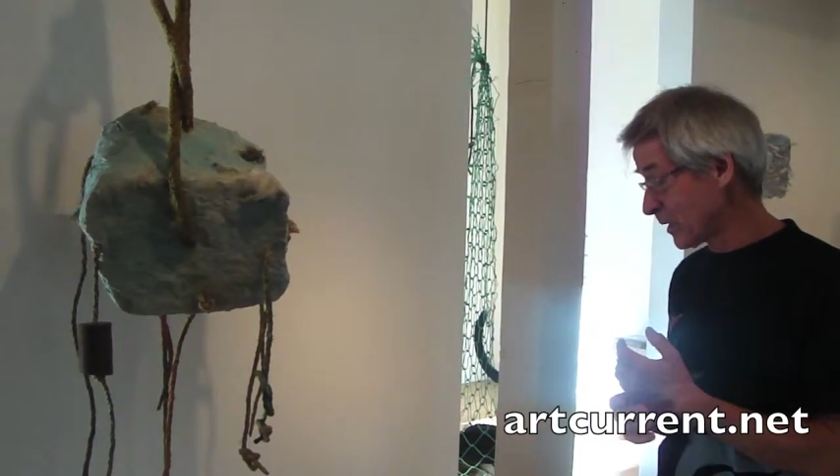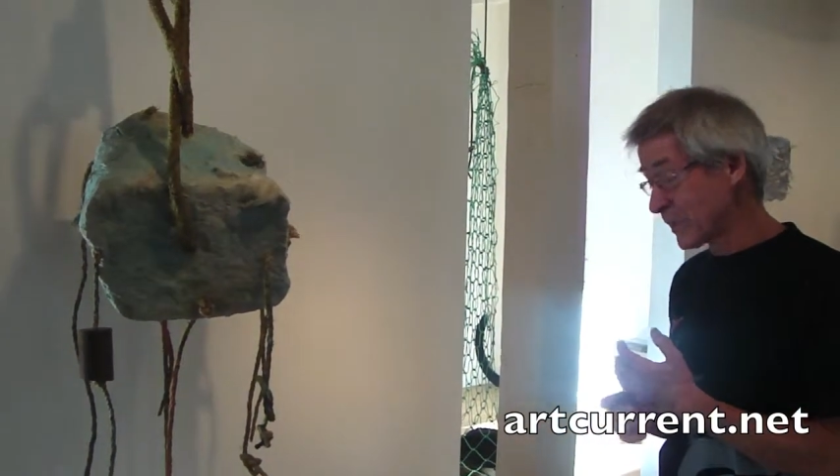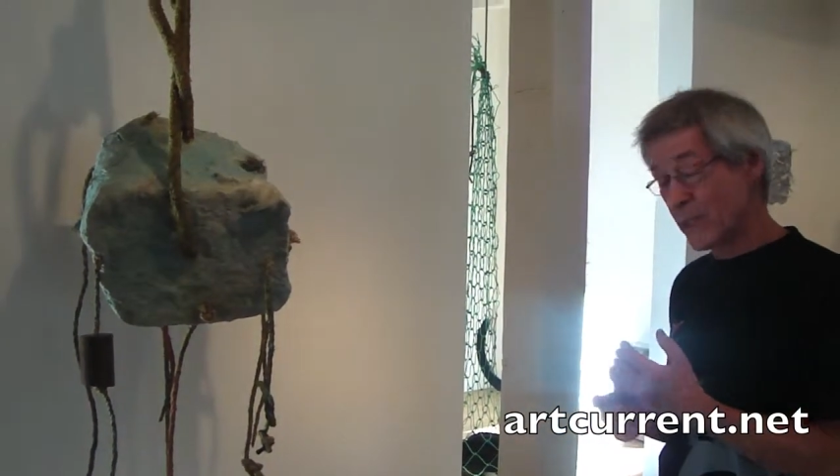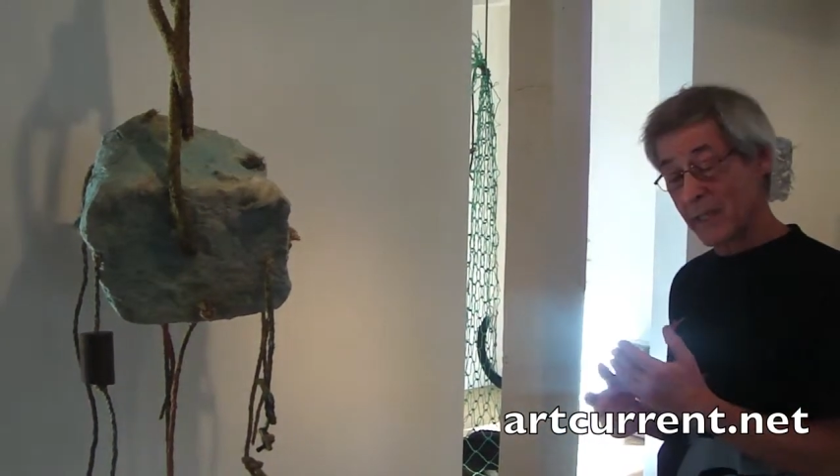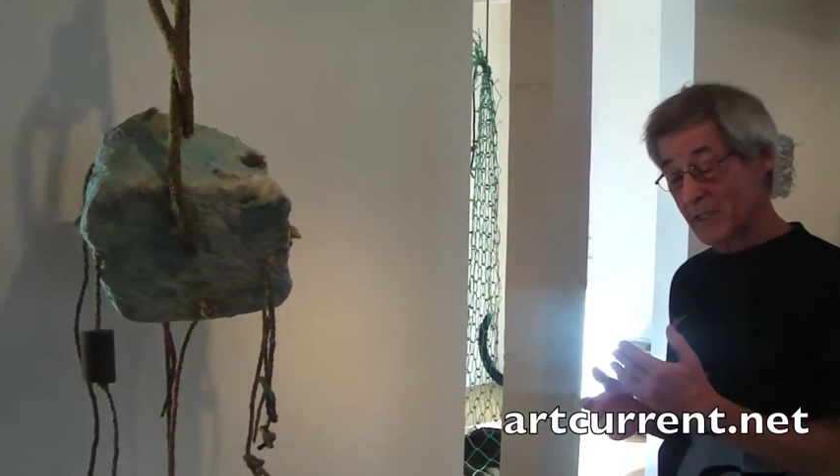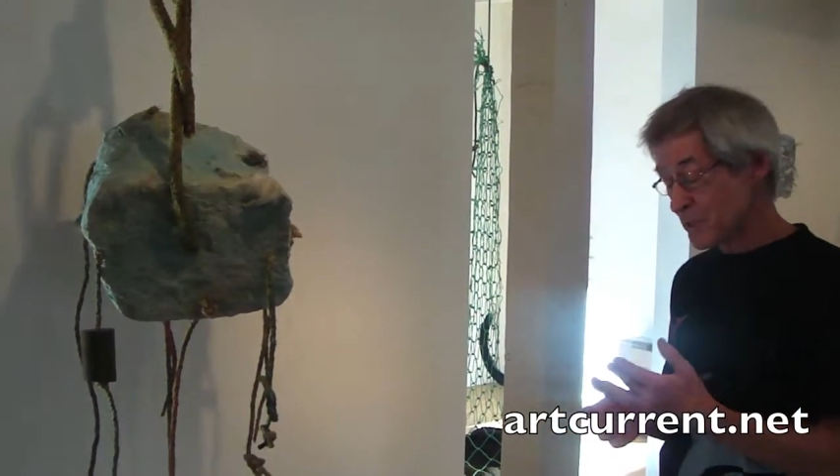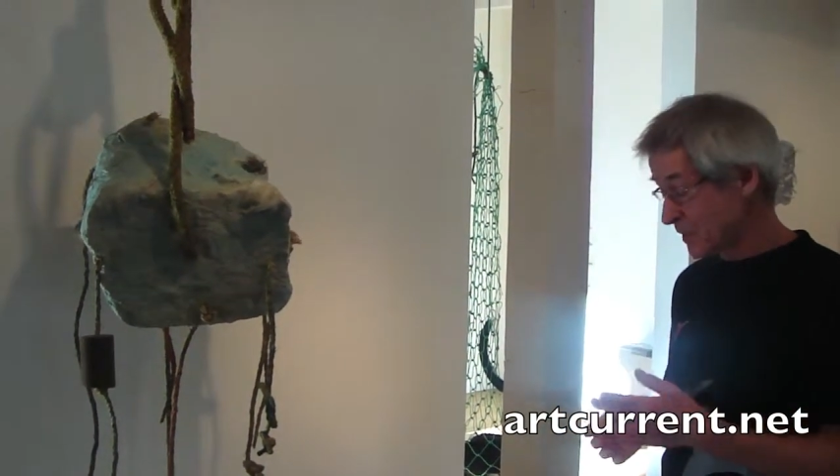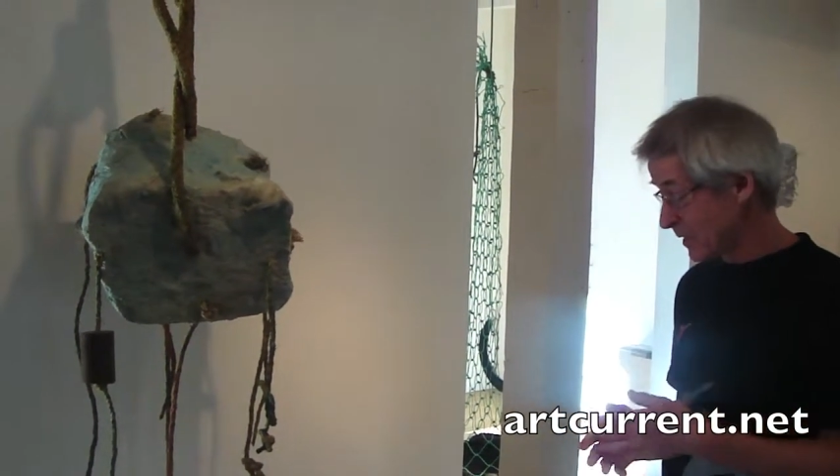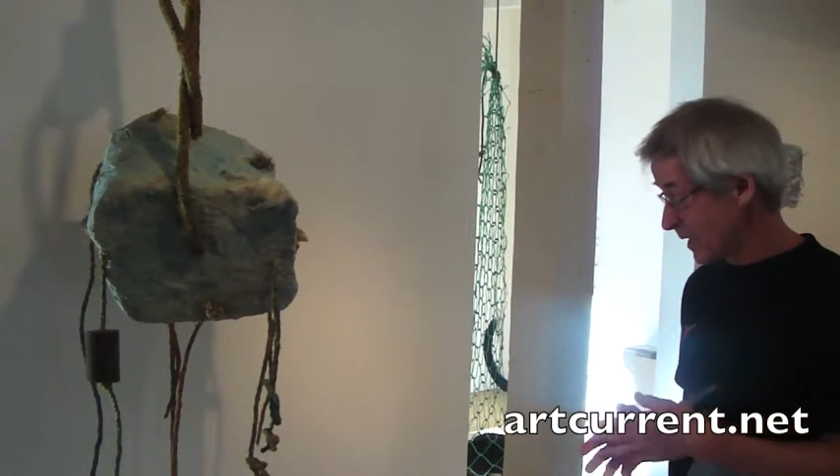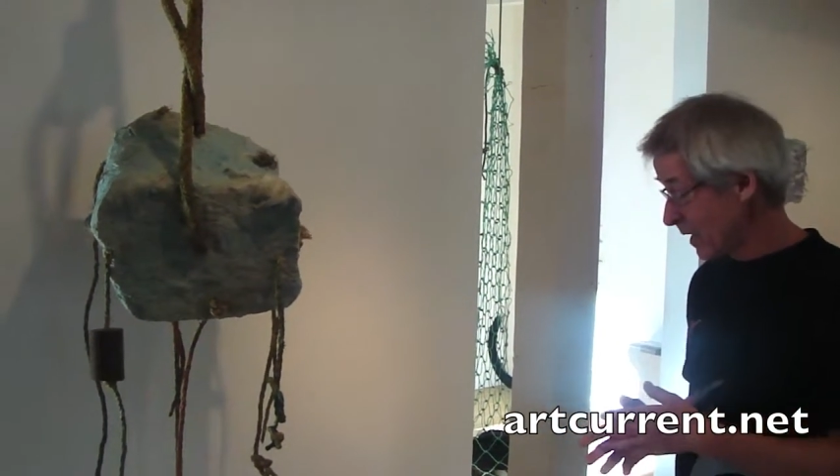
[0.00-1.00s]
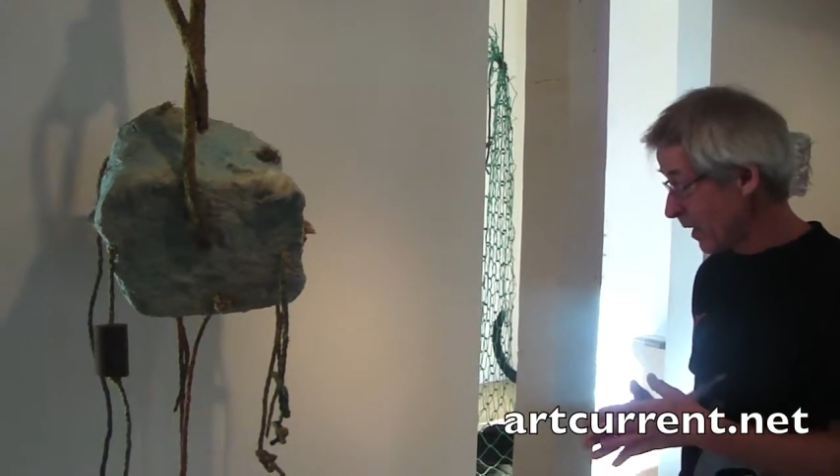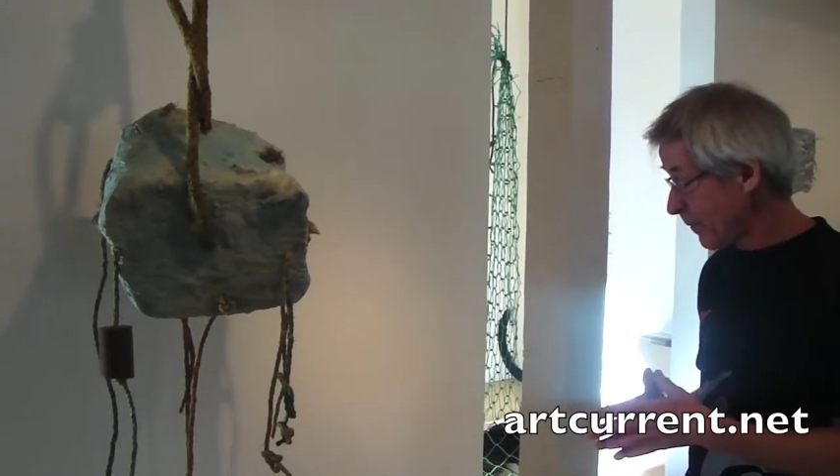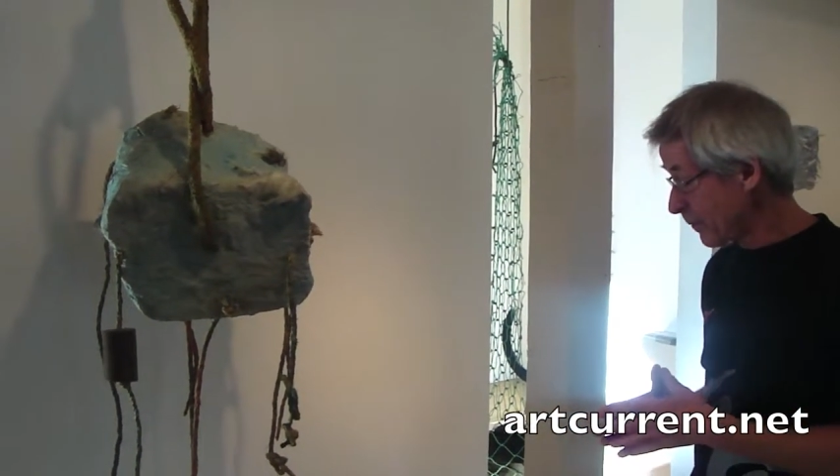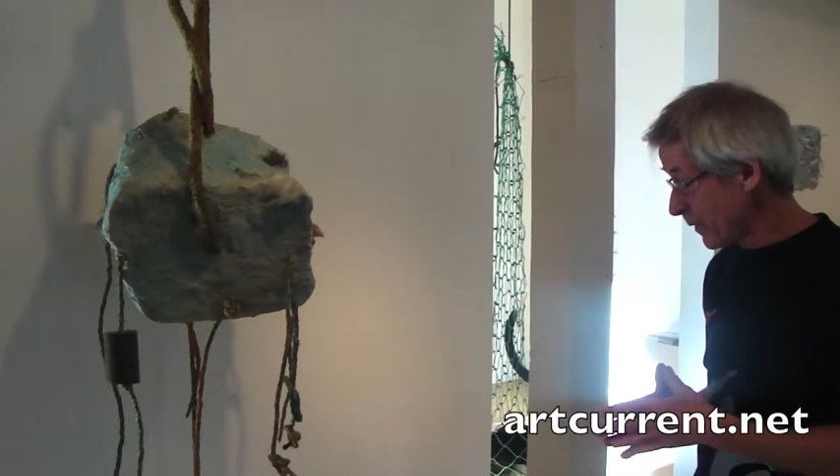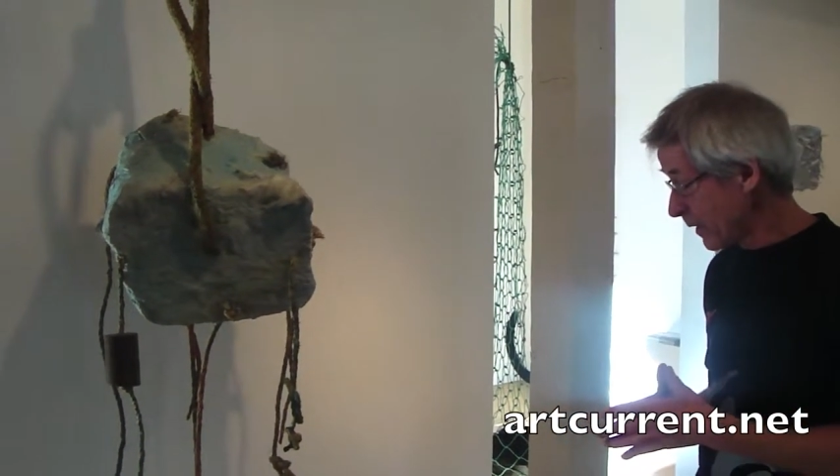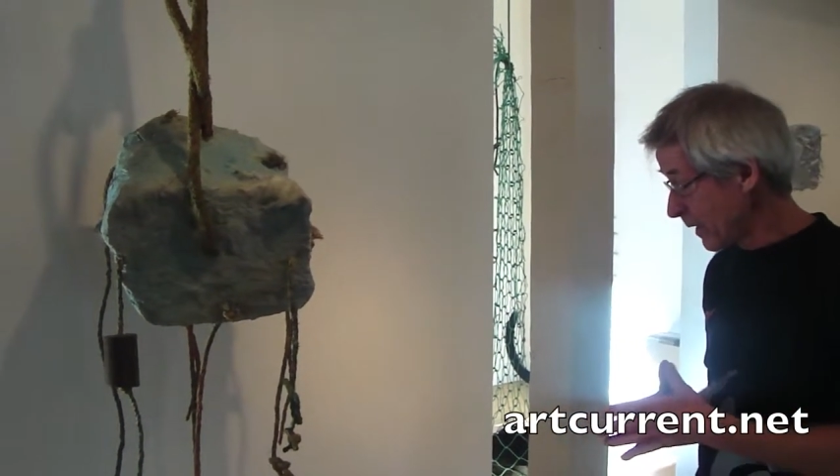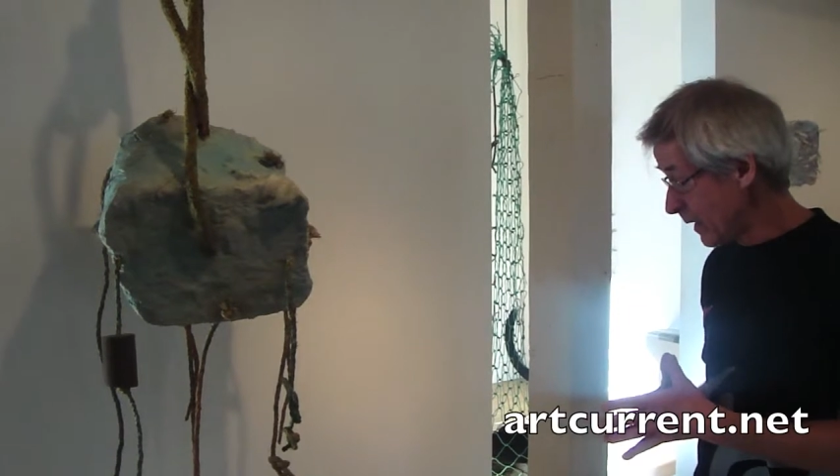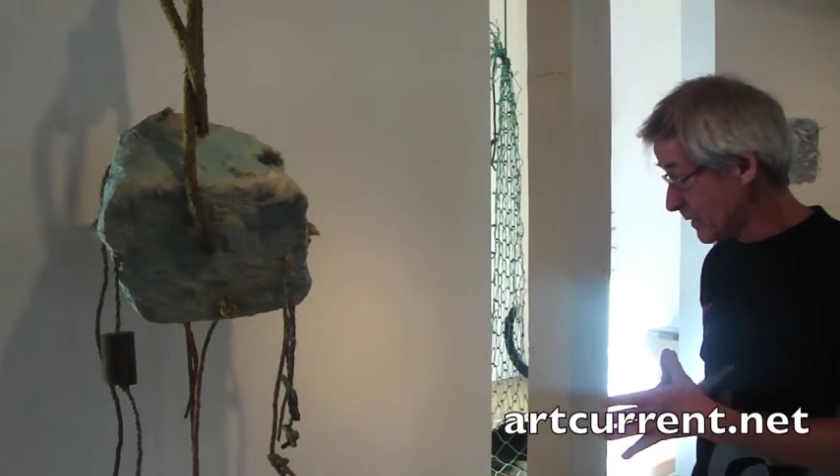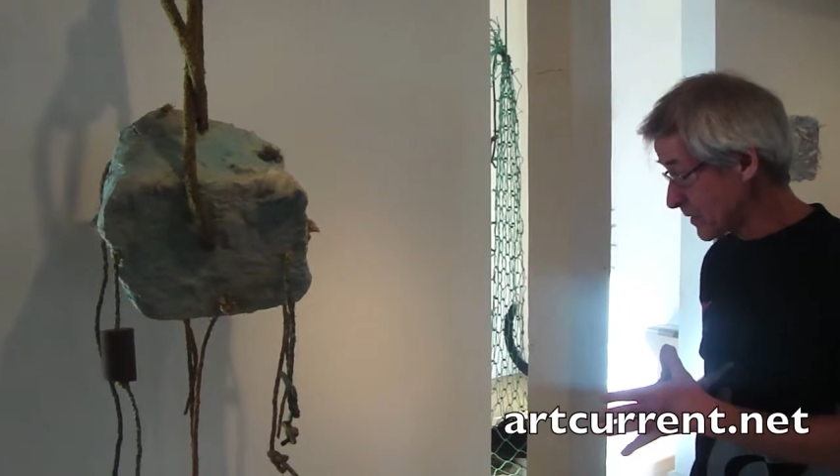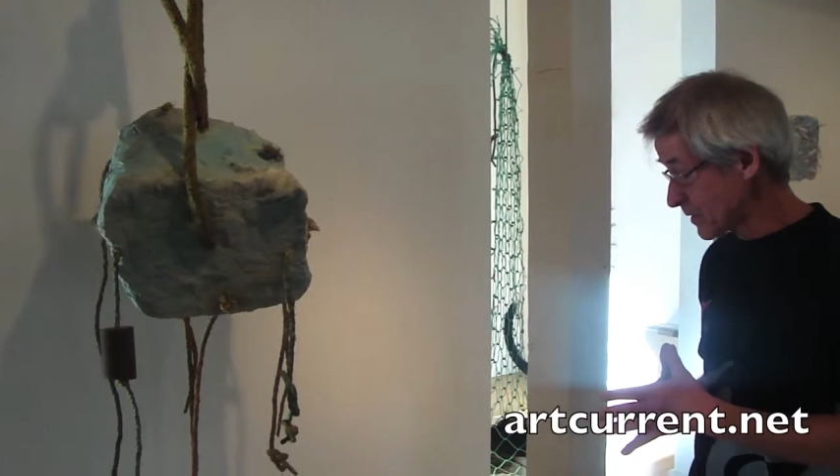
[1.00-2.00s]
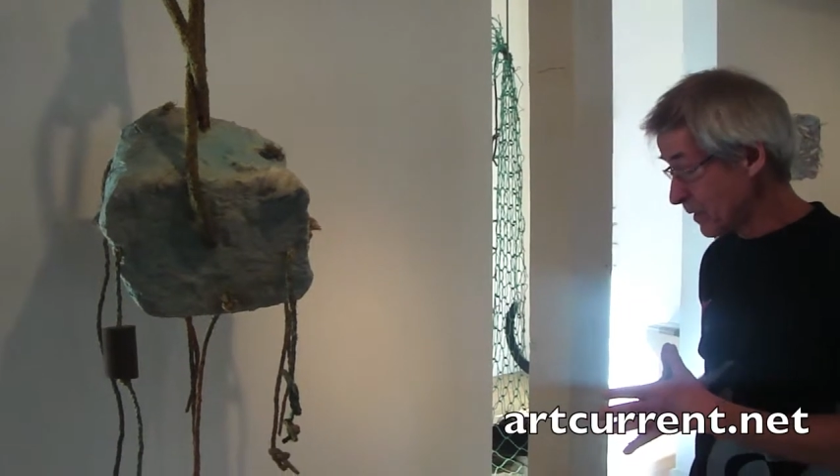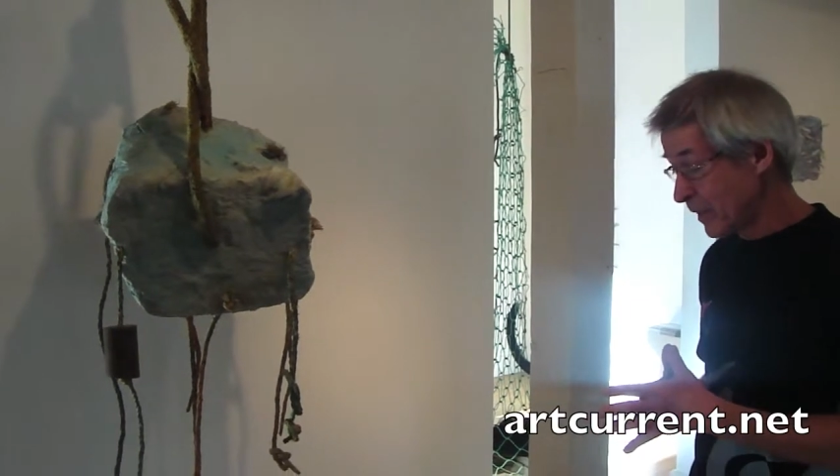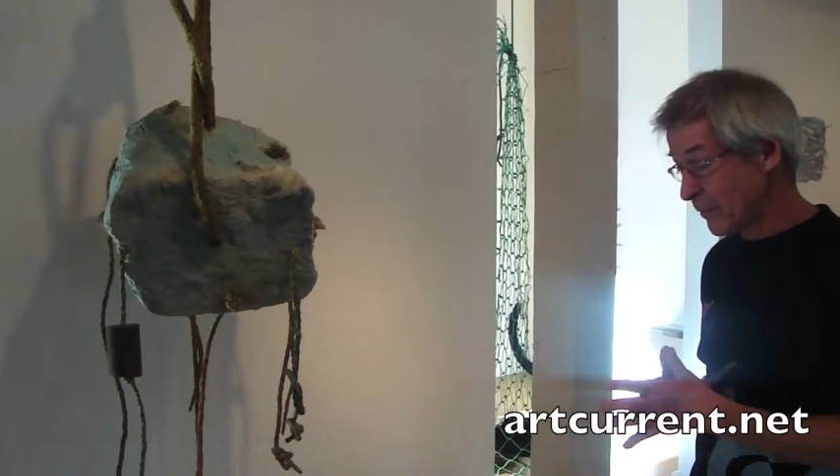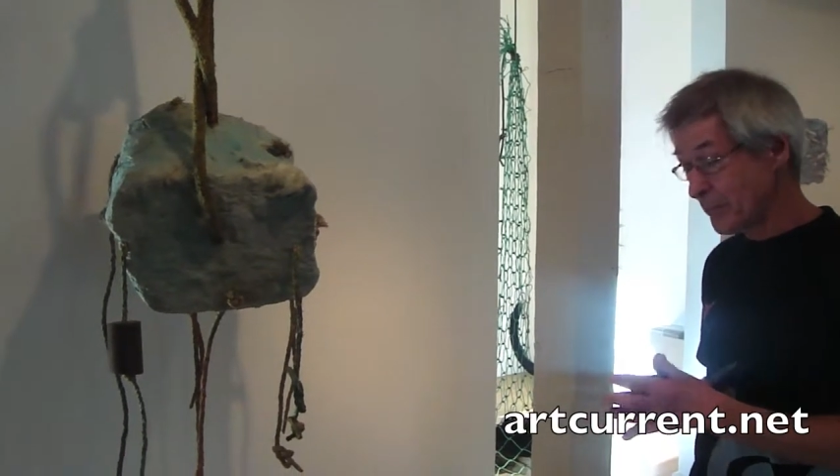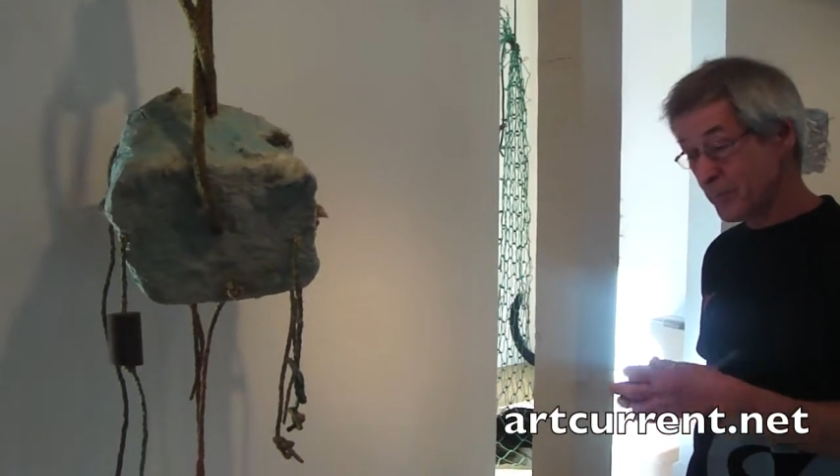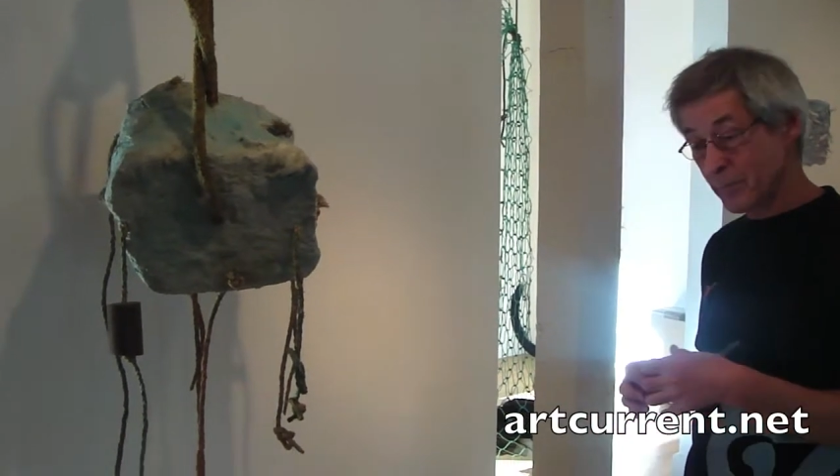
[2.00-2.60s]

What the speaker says: the Middle East, it's